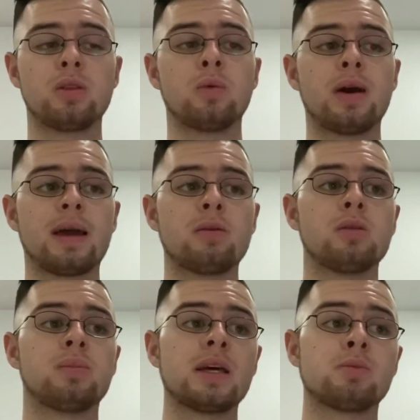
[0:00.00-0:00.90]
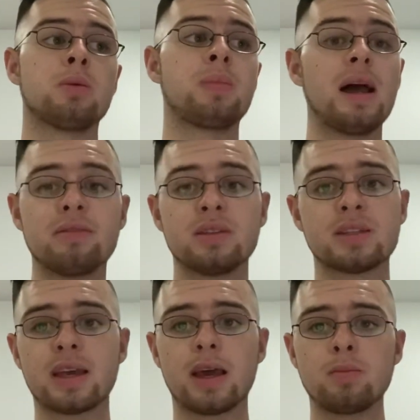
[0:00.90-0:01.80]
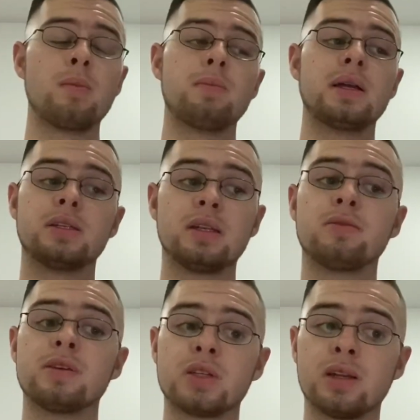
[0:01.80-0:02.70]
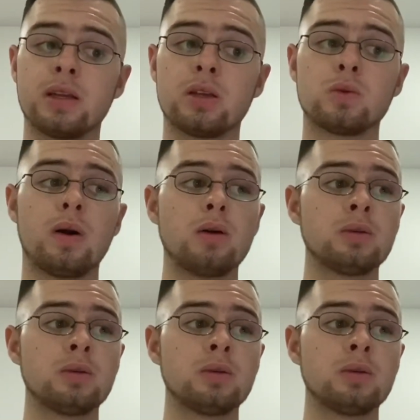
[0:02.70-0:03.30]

the way how the players prepare for this game, mentally, physically as well.